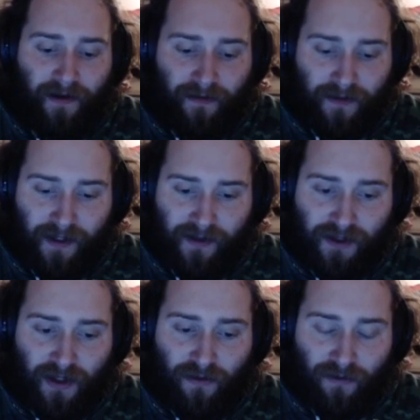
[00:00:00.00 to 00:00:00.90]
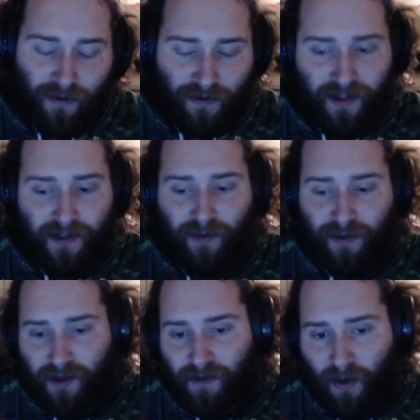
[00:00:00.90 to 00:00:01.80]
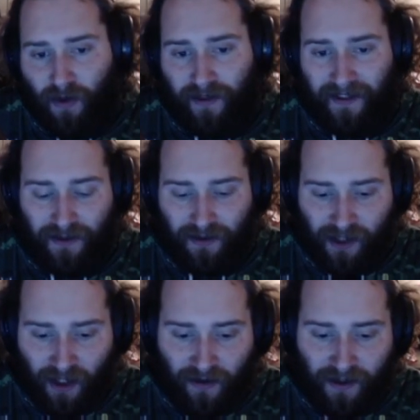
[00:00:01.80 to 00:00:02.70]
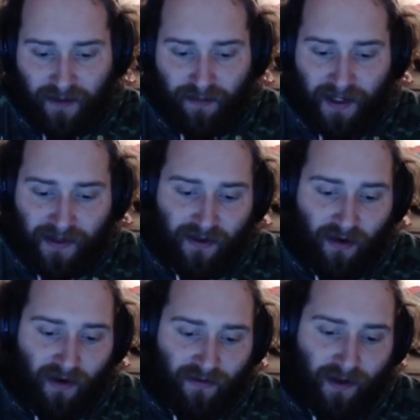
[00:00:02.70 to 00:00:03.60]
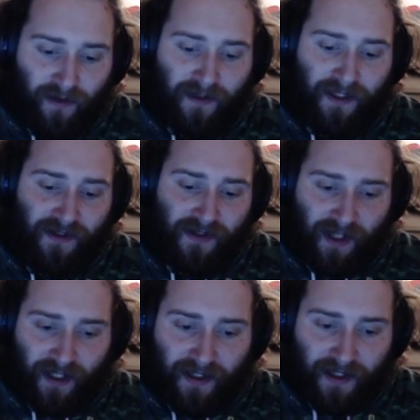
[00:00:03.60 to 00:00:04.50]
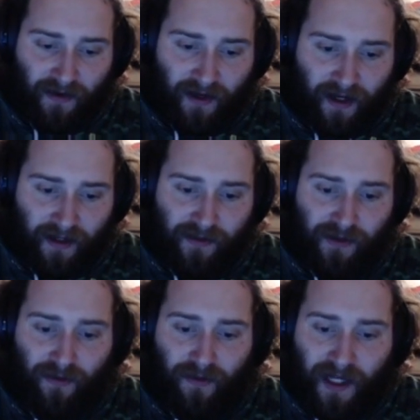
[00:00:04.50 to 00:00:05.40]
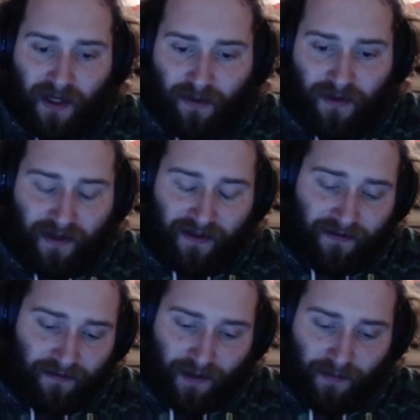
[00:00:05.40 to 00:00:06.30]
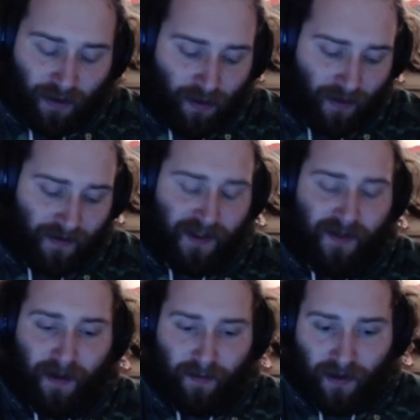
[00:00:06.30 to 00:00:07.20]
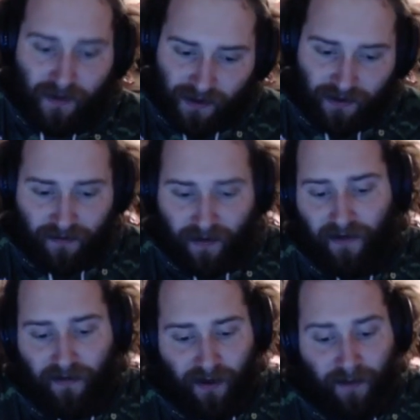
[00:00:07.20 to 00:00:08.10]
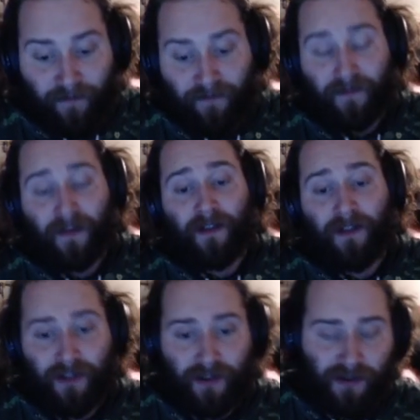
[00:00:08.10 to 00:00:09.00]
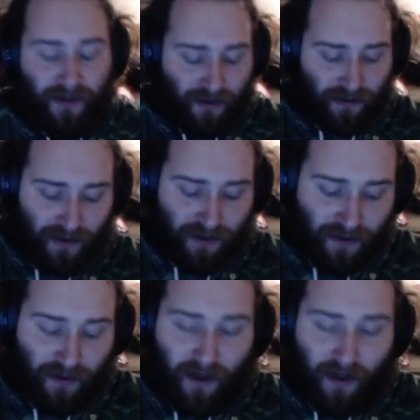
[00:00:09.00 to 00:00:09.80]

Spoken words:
His Q for this will spawn little turrets based off of his secondary item. So here we've got the Flamethrower one. This is my personal favorite, just due to